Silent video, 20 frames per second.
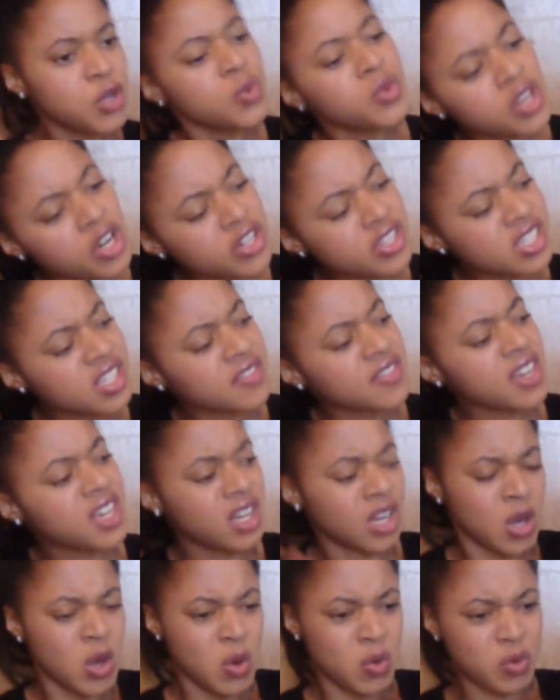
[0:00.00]
Two-thirds of
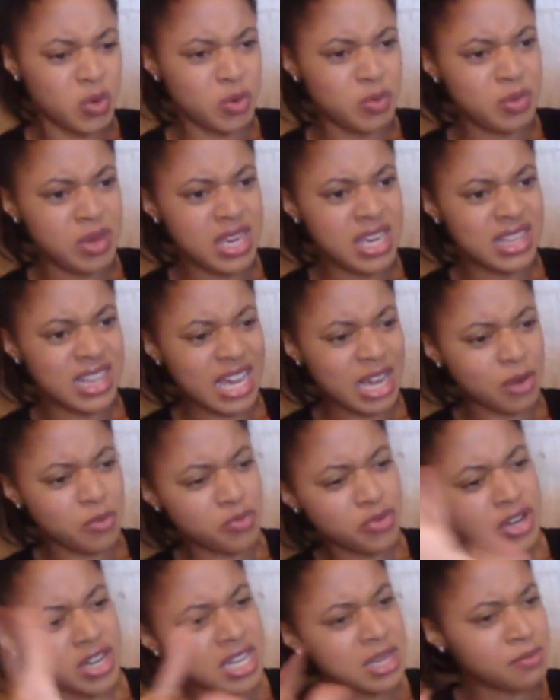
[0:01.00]
it will be like a
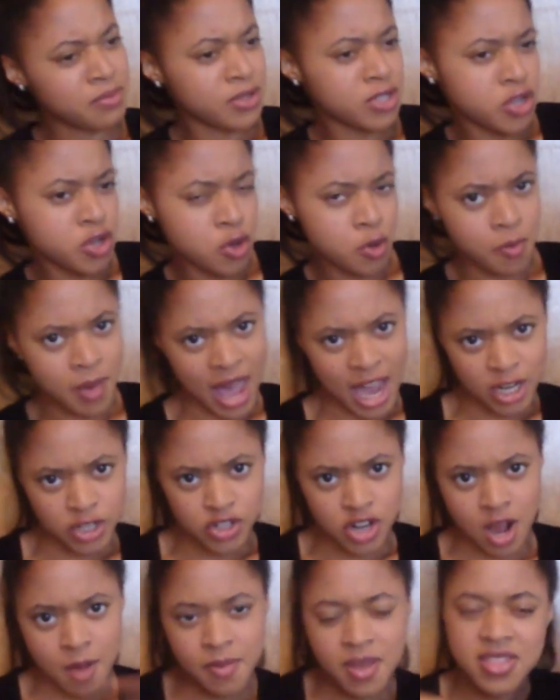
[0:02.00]
pretty blue
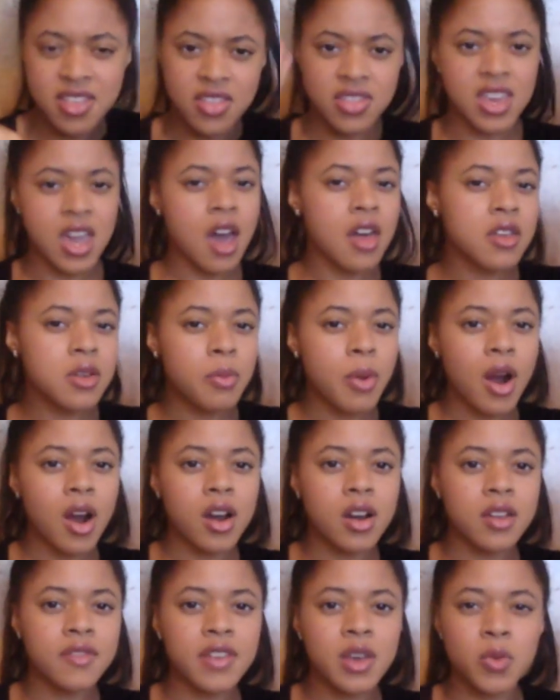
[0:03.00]
backdrop, and then the other
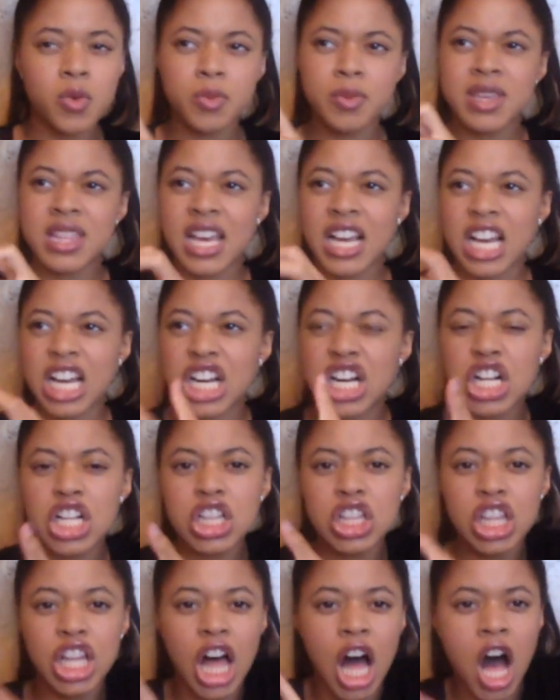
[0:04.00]
part of it will be like a
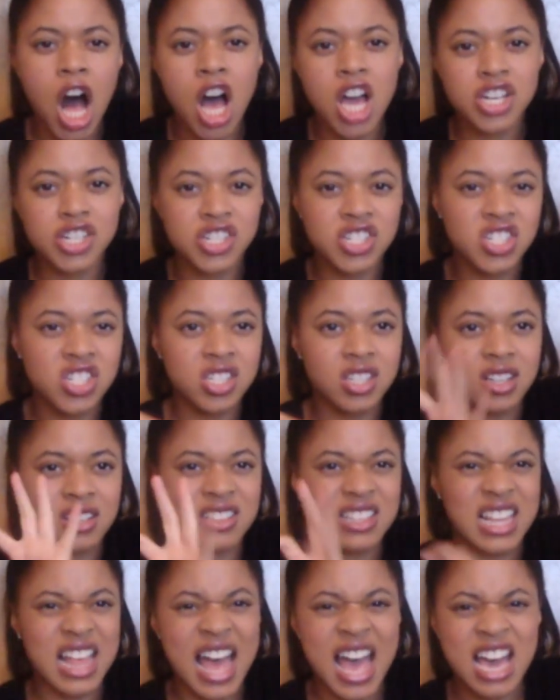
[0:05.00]
collage
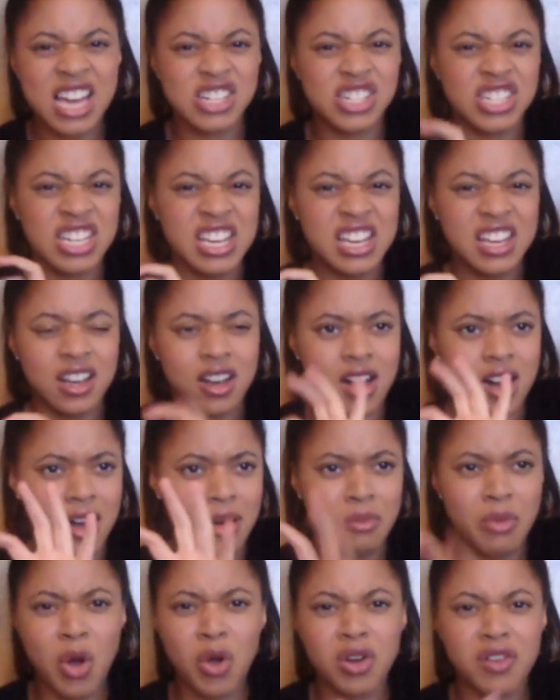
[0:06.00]
slash
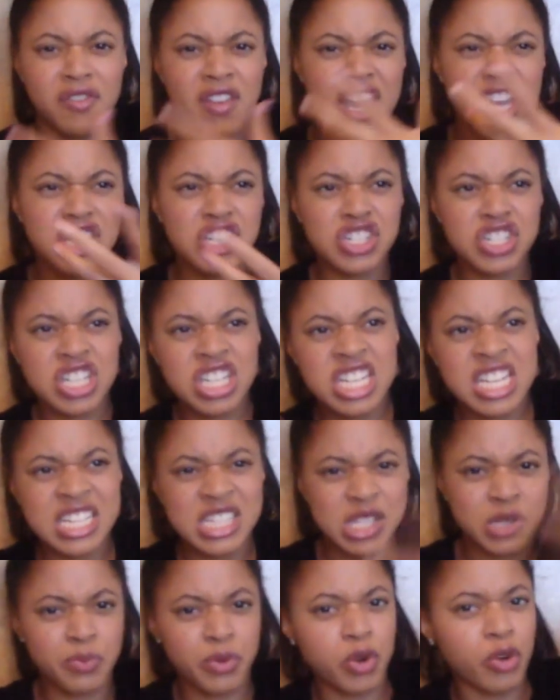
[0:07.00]
motivation
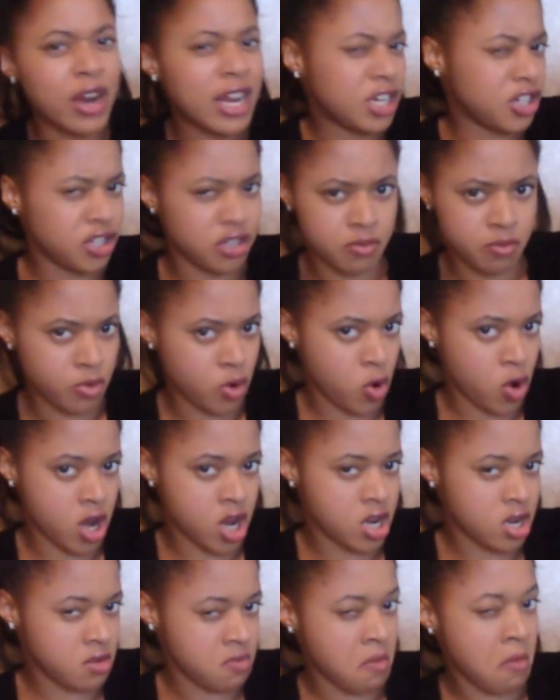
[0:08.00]
inspiration
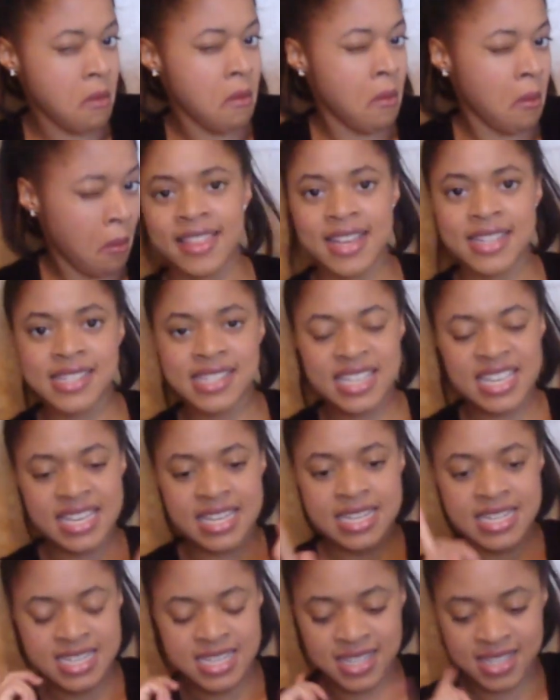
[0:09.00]
board. Yeah, let's
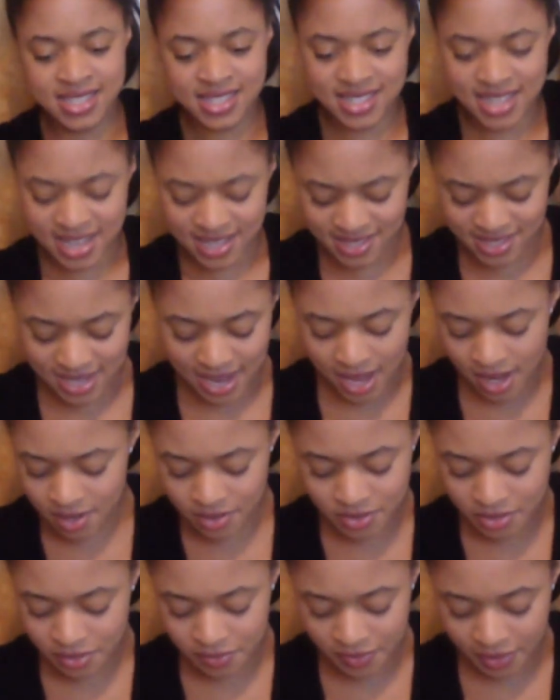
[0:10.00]
get zest. I
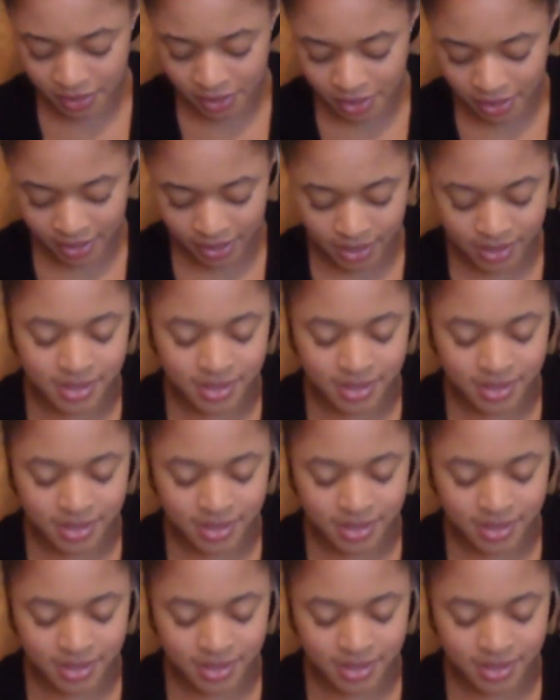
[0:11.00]
don't do finger